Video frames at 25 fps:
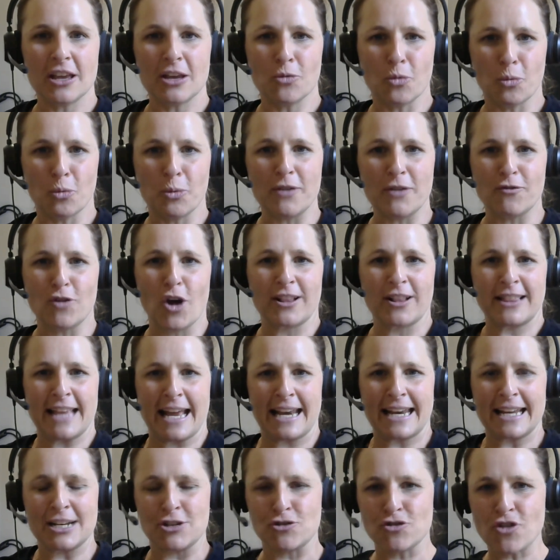we've got
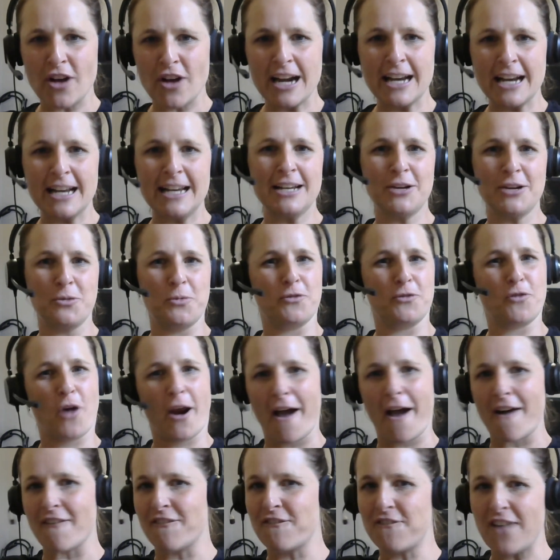that adrenaline, we've got
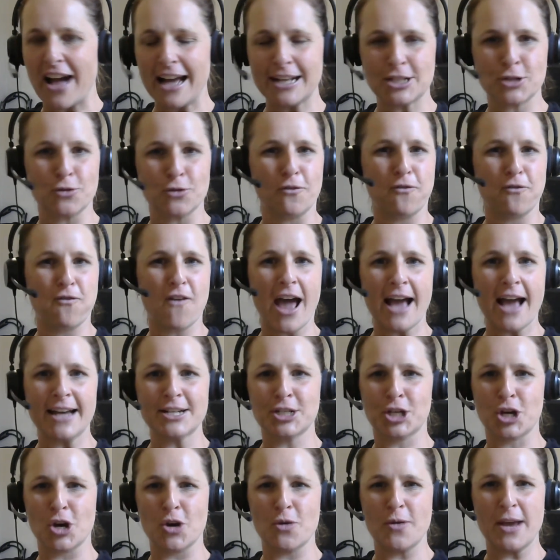our fight or
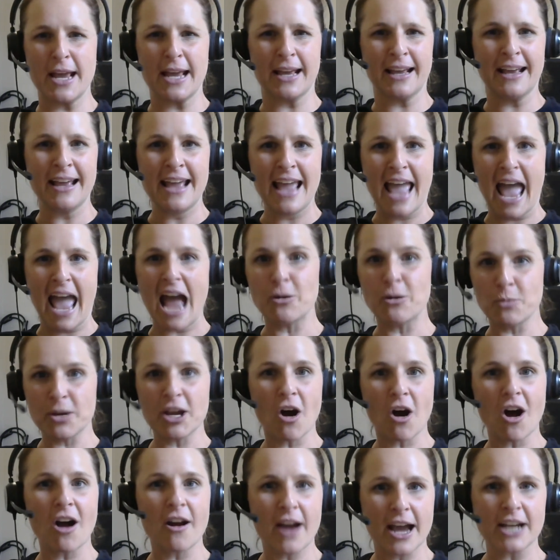flight going, and we
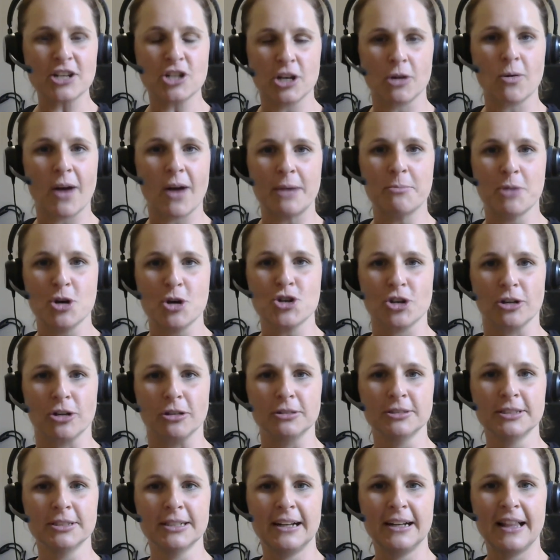are actually quite
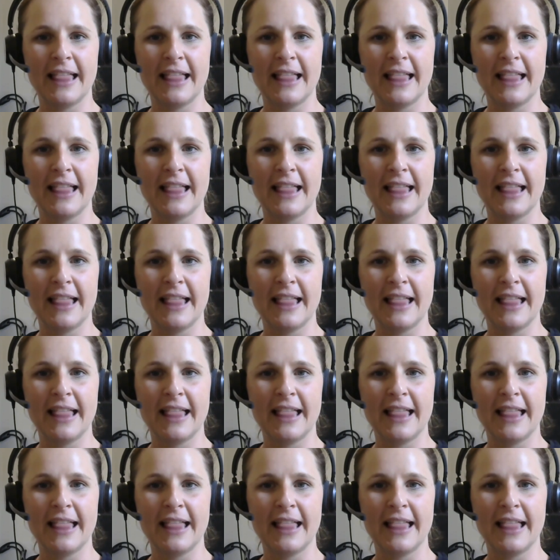emotional.